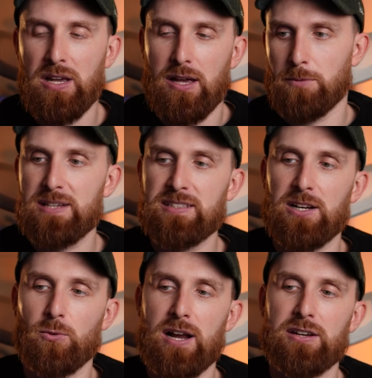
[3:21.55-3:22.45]
So
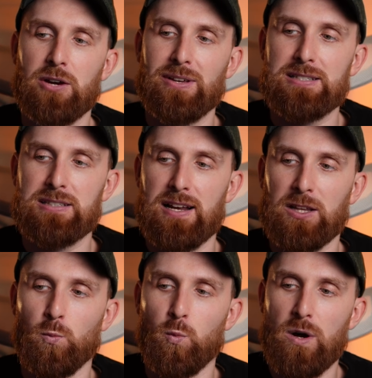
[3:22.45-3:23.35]
basically right here, you can
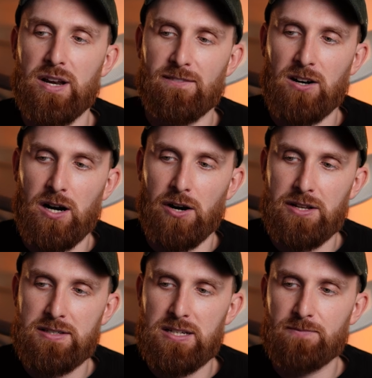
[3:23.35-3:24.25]
select whatever
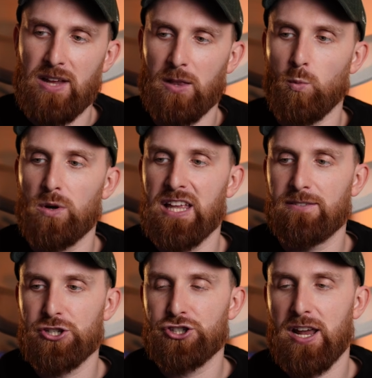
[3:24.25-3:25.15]
currency and
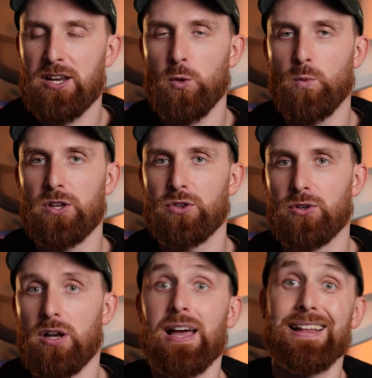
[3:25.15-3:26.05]
whatever chain you want
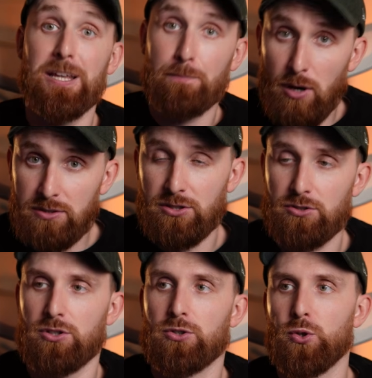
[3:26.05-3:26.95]
to
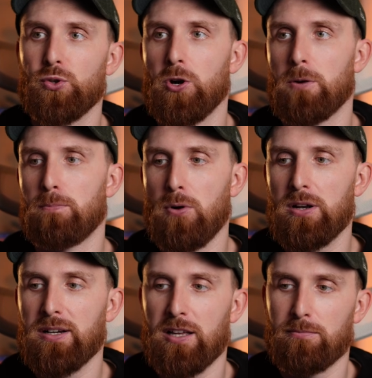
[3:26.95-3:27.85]
deposit to your
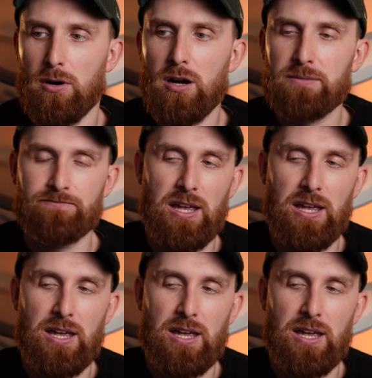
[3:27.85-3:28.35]
Polygon bot,